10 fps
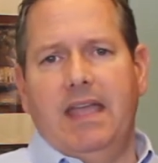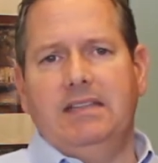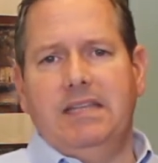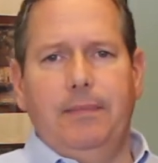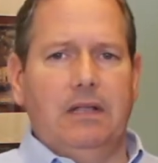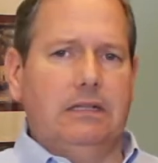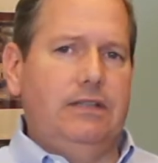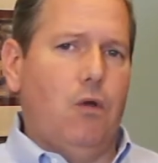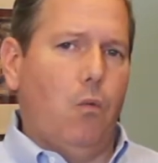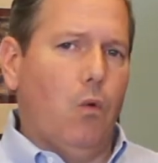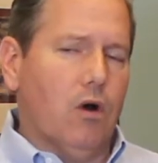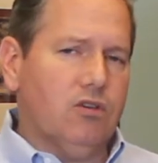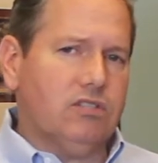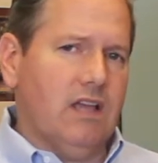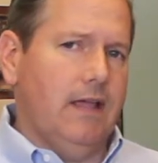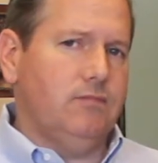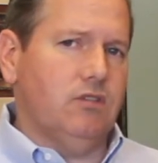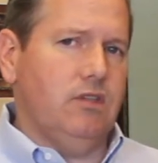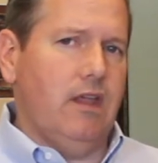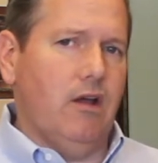and typically the worst
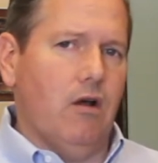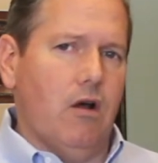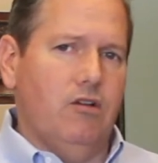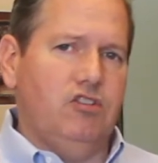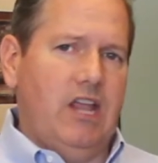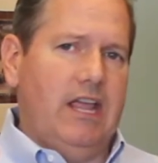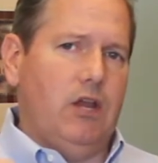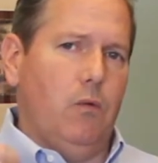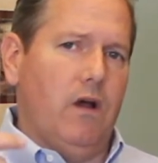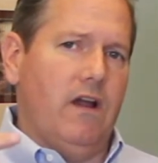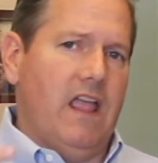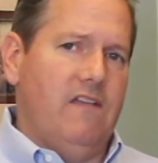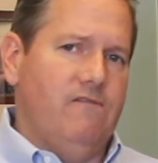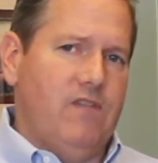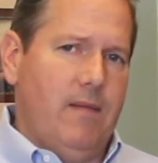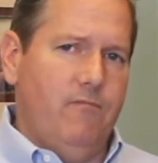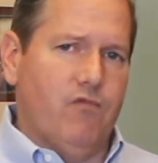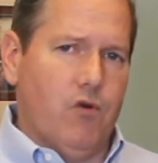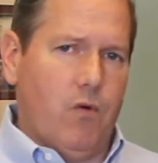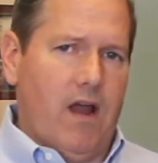times of the year are January and
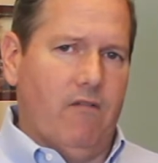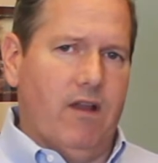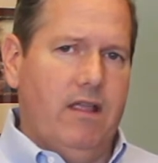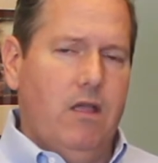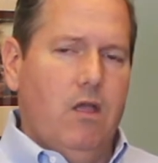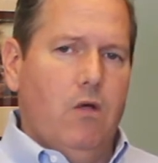February,